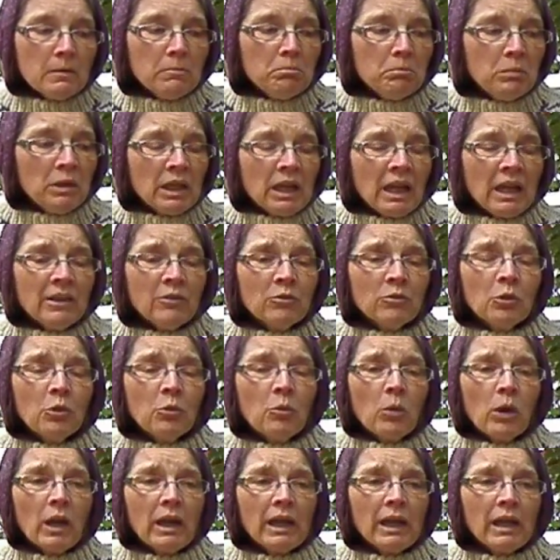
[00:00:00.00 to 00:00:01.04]
But I don't know
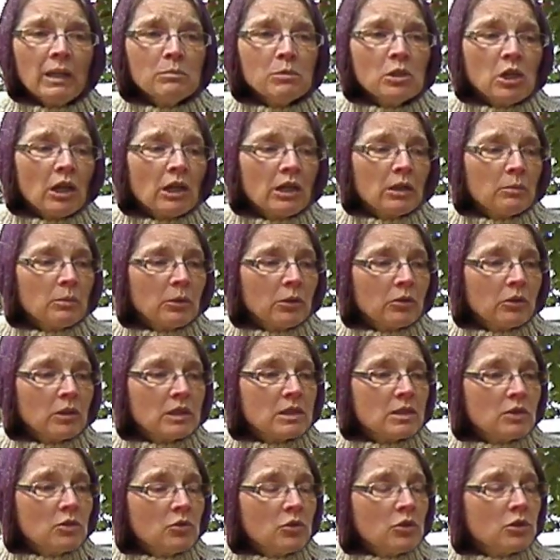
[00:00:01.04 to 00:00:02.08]
why I'm talking about
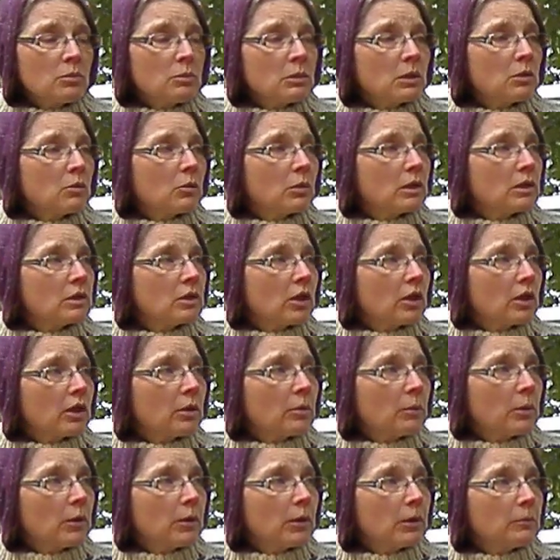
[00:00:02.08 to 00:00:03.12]
this. You should be the one talking
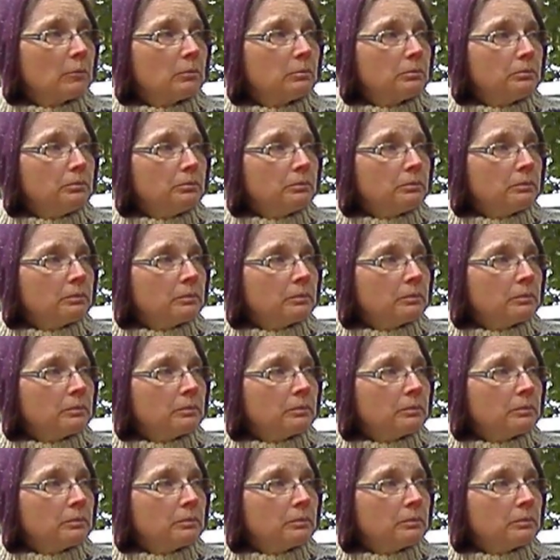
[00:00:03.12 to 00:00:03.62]
about it.